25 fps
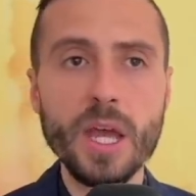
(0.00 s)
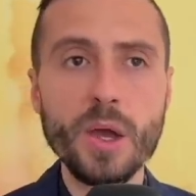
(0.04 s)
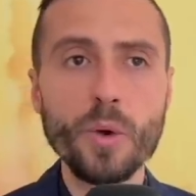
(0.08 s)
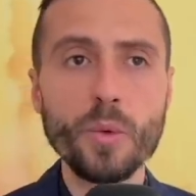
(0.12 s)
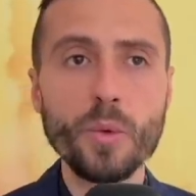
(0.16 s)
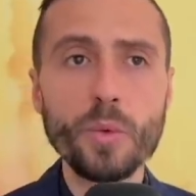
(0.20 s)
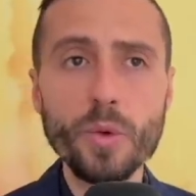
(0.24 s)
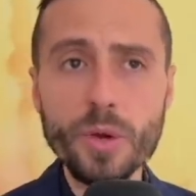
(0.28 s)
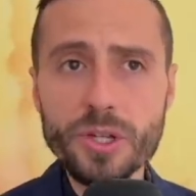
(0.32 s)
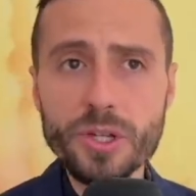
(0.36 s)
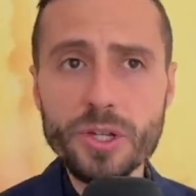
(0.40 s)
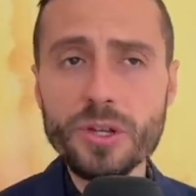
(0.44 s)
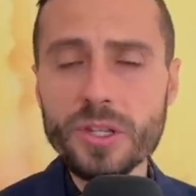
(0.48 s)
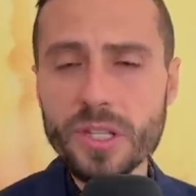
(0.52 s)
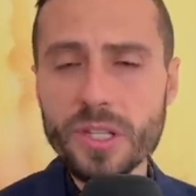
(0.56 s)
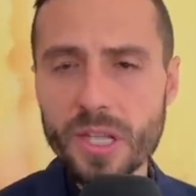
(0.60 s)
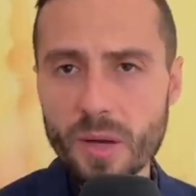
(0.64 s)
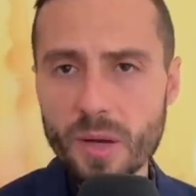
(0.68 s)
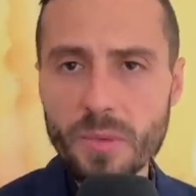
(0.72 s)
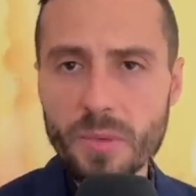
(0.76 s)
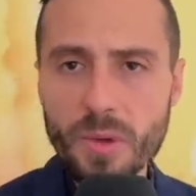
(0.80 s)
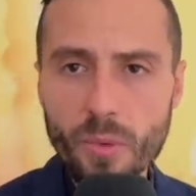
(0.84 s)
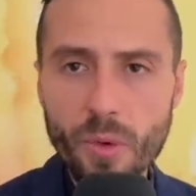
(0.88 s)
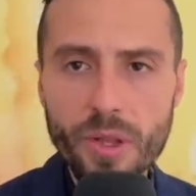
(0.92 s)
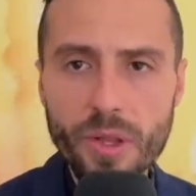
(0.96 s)
would you tell
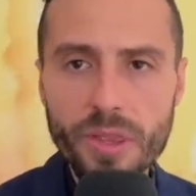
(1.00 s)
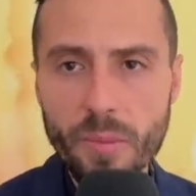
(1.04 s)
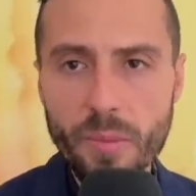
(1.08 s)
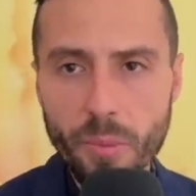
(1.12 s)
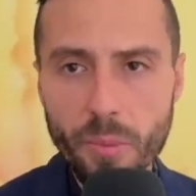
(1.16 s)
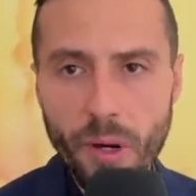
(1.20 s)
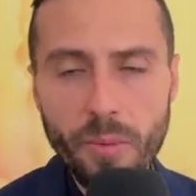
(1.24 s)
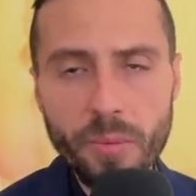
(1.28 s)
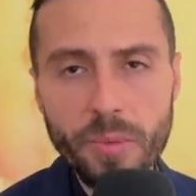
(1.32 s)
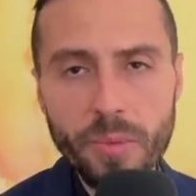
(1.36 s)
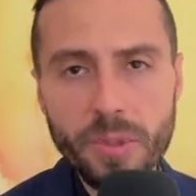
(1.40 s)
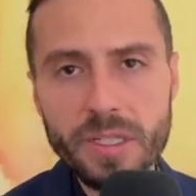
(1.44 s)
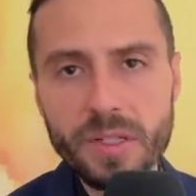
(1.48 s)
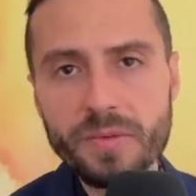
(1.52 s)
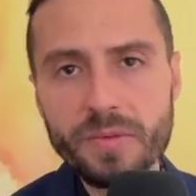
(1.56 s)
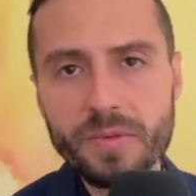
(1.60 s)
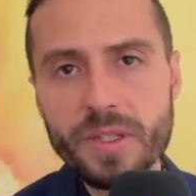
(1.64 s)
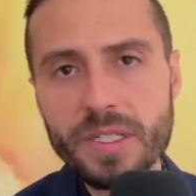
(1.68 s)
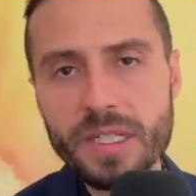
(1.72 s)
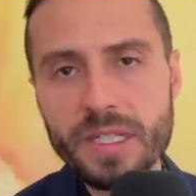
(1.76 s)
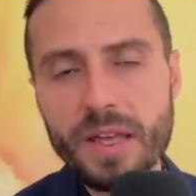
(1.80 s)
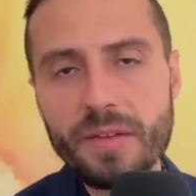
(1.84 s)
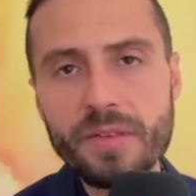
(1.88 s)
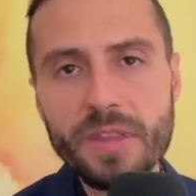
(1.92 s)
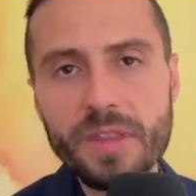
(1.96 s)
me what the purpose of the
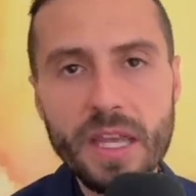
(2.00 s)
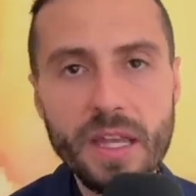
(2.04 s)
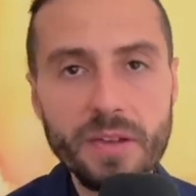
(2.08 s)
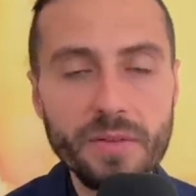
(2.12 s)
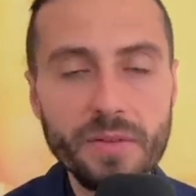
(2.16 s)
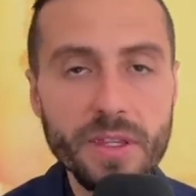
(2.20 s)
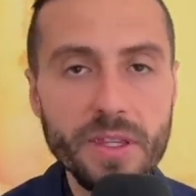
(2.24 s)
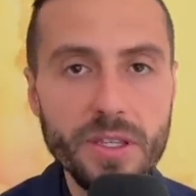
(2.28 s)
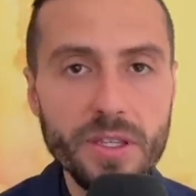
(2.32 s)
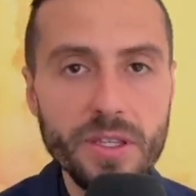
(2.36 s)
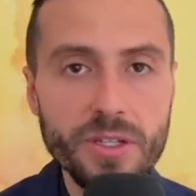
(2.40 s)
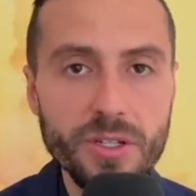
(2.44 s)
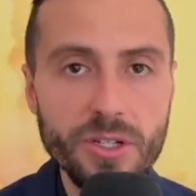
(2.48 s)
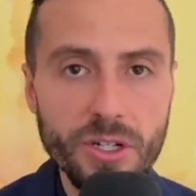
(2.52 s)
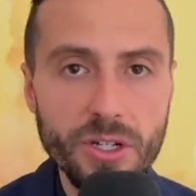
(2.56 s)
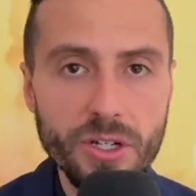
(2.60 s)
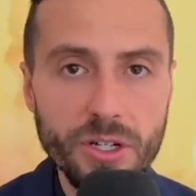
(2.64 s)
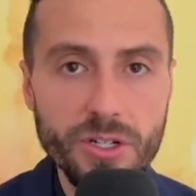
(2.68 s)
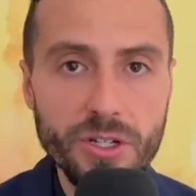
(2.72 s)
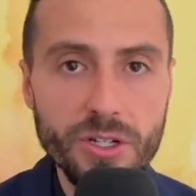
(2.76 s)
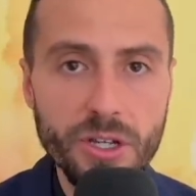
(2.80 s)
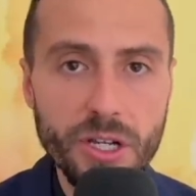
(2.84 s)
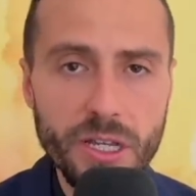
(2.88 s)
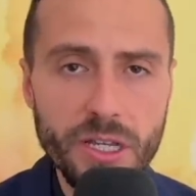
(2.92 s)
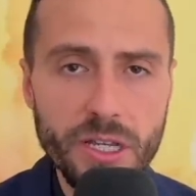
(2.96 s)
Seventh-day Adventist
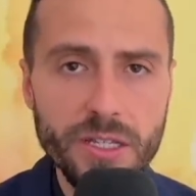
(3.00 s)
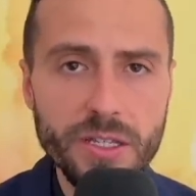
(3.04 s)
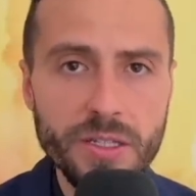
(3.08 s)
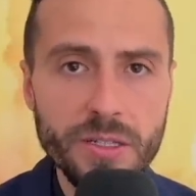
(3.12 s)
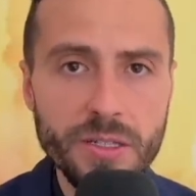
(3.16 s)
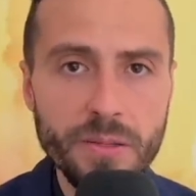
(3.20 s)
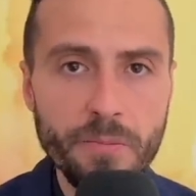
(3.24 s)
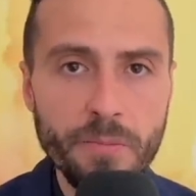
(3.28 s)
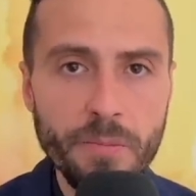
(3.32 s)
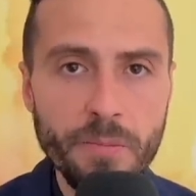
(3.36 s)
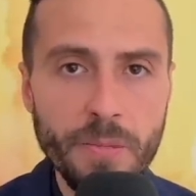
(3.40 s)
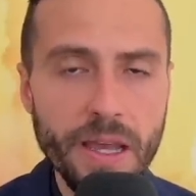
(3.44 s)
Church is?